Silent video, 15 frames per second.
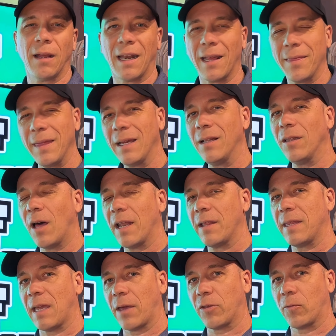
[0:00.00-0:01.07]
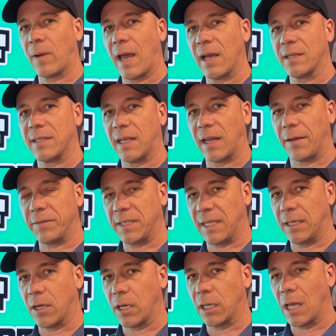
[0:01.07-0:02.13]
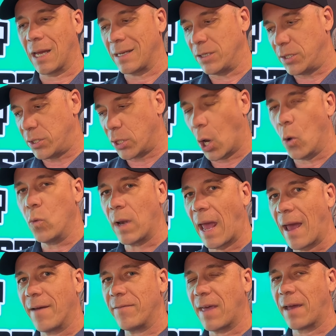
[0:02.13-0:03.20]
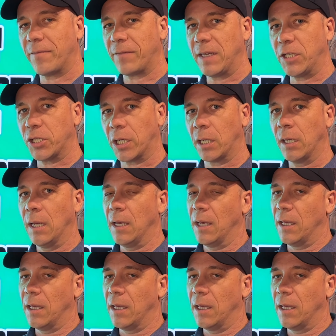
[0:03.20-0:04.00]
And I think a lot of the other racks that I've seen online don't have that feature.